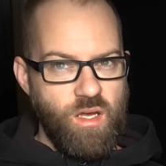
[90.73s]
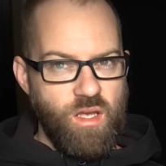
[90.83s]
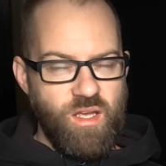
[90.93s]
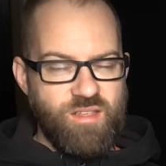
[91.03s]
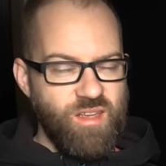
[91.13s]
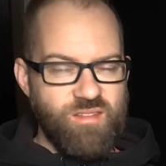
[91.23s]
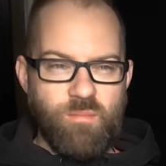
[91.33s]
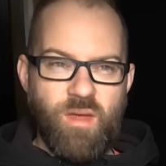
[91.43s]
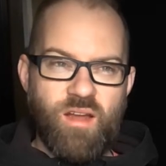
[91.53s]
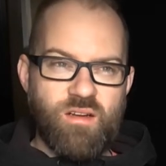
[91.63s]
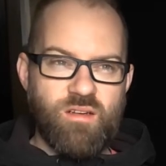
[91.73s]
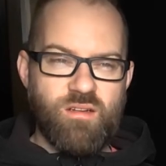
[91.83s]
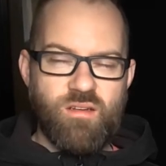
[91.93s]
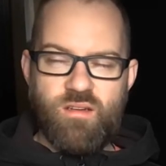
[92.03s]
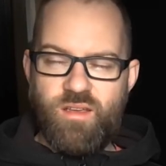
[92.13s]
It doesn't matter.
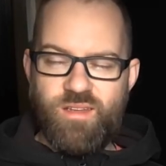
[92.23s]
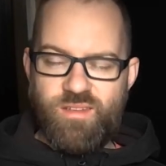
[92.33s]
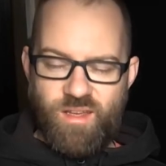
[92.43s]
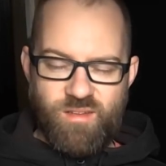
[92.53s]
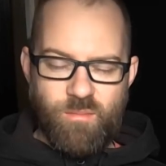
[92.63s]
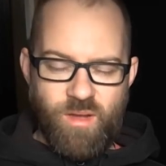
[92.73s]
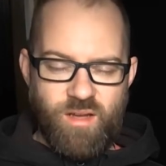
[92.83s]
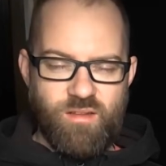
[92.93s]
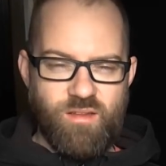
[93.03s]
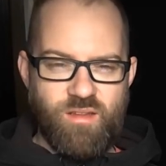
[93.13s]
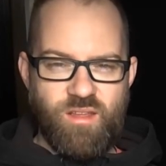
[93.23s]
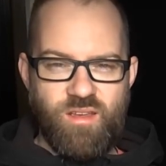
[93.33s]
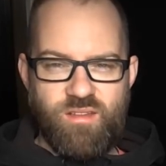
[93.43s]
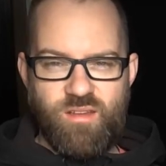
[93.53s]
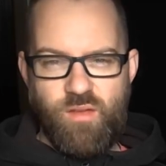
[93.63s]
It doesn't matter that the
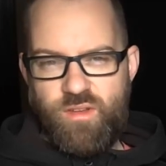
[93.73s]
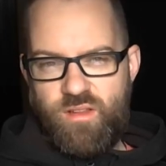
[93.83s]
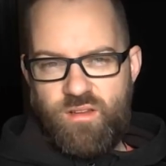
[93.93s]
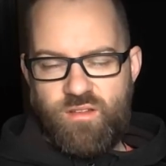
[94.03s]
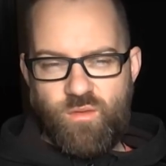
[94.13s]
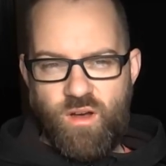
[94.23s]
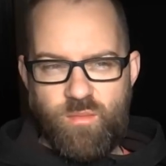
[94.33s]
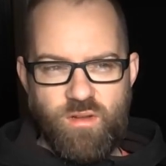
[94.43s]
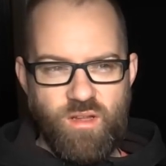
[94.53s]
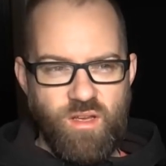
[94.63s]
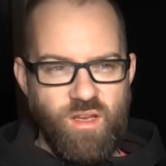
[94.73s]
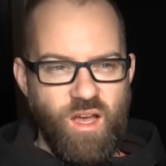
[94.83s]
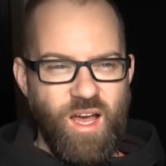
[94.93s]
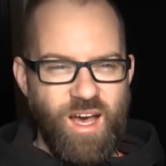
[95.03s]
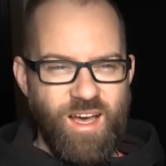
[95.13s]
kids are having a little squabble.
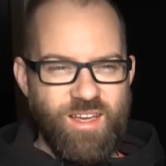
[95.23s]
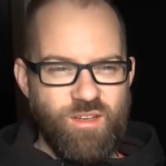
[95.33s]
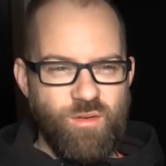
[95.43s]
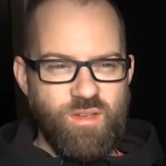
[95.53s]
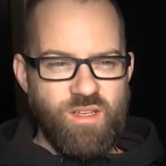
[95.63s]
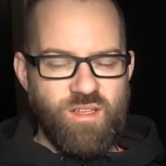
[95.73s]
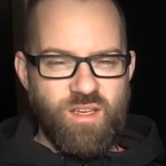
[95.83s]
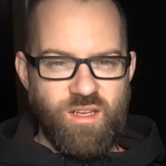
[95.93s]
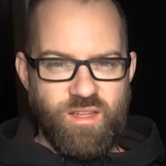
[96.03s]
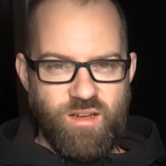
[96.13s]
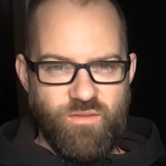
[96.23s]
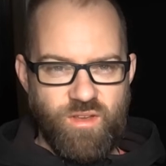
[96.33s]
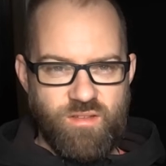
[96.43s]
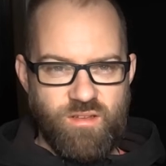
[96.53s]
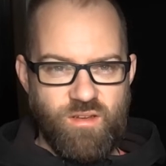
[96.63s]
I don't need to get in there and
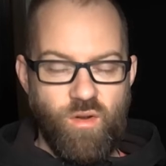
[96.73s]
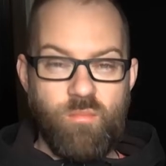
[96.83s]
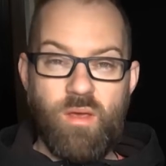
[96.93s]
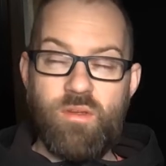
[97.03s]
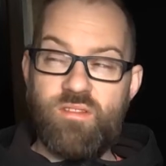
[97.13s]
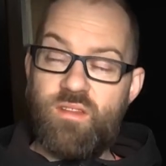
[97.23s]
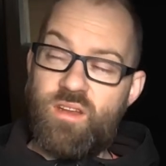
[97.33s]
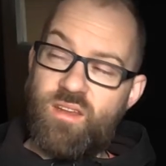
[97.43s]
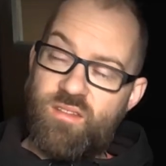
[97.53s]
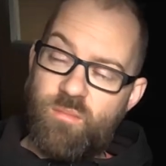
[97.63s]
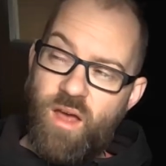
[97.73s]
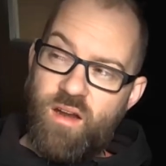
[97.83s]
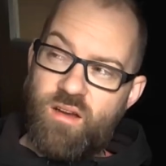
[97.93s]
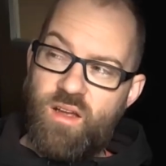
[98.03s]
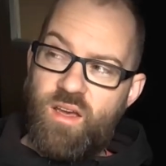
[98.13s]
fix it. Or maybe it's not that it doesn't
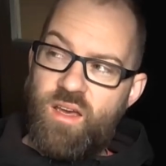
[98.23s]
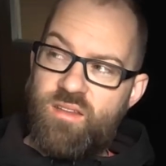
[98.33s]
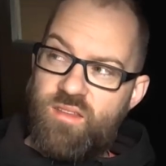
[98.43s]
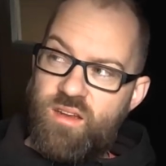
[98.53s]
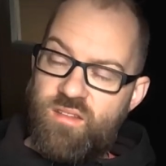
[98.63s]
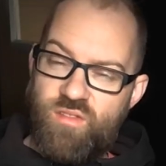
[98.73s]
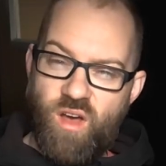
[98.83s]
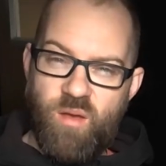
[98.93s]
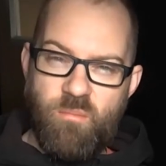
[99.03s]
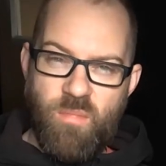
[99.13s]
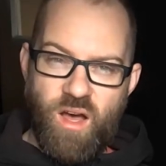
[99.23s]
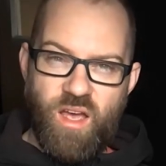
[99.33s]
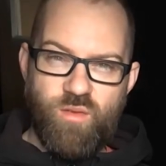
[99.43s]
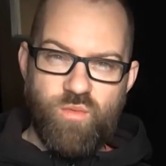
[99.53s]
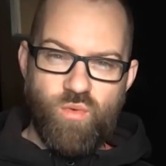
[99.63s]
matter. It's that it's not
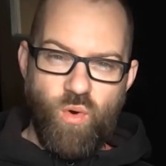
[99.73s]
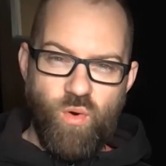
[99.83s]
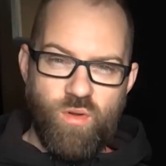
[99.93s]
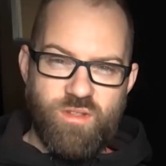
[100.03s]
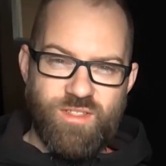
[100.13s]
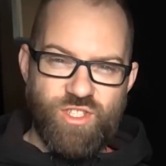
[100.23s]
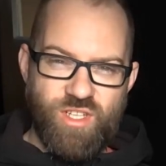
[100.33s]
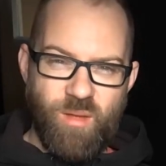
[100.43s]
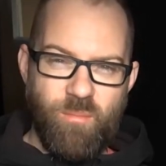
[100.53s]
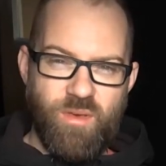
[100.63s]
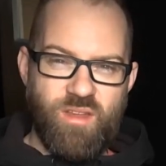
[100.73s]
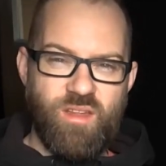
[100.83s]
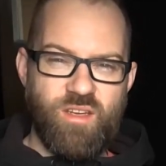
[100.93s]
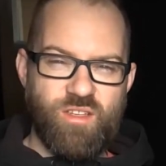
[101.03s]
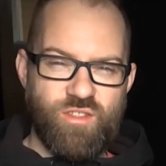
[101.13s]
my role to jump in
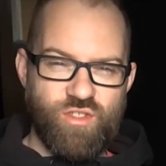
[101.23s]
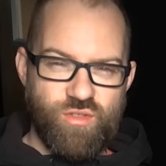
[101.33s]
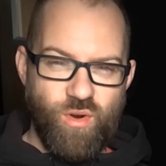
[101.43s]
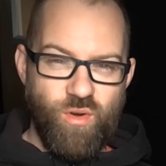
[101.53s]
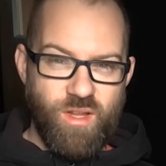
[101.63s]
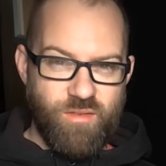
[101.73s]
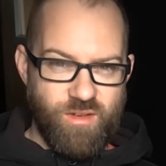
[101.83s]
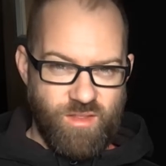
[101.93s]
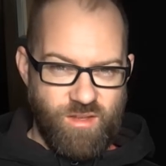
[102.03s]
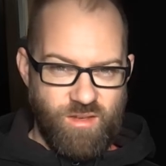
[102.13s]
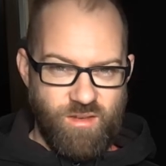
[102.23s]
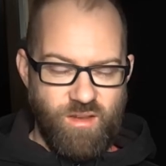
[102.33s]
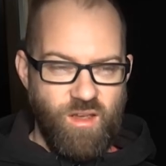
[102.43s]
and control everything.